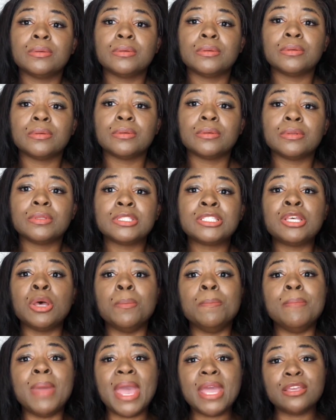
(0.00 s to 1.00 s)
to
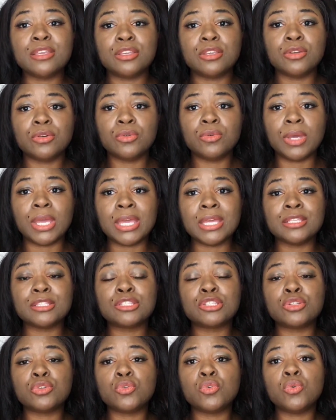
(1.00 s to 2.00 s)
make you
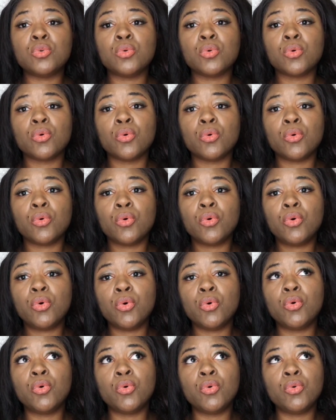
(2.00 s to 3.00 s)
into
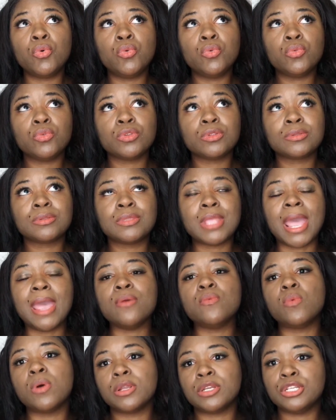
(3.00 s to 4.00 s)
who they
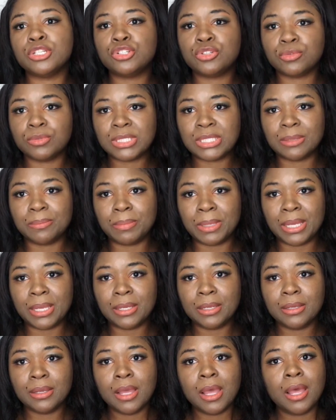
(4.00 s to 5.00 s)
wanted you to be.
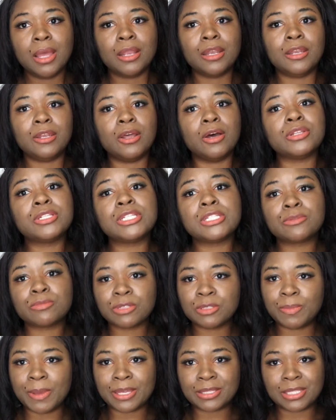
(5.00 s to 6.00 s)
No disrespect
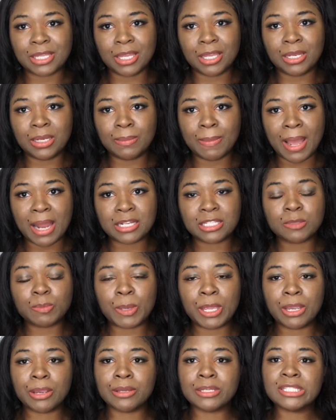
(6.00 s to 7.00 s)
to anybody's
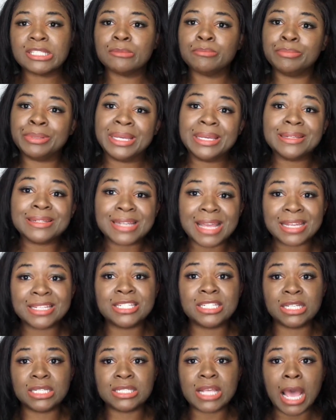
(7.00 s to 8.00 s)
parents, but that's just
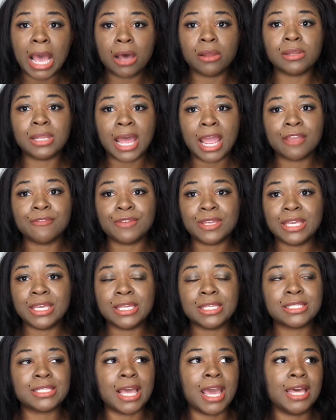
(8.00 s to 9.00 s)
how life is.
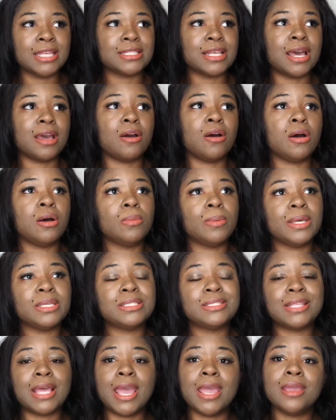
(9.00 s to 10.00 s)
As I always
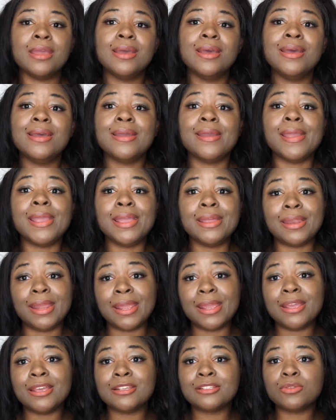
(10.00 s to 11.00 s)
say, it
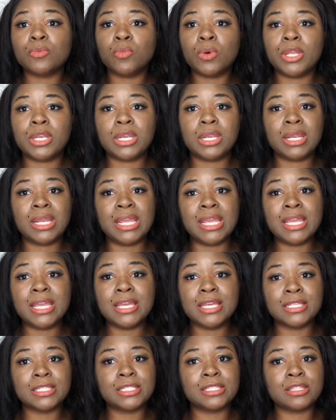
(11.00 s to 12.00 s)
is what it is.
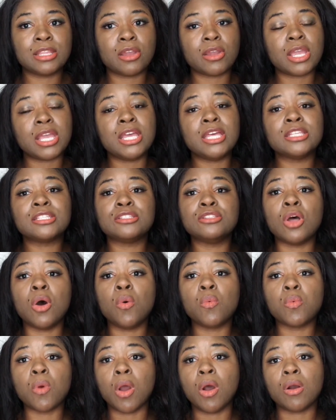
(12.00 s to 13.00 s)
There is no
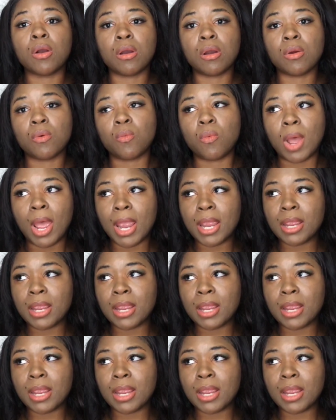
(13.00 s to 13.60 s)
wrong or right.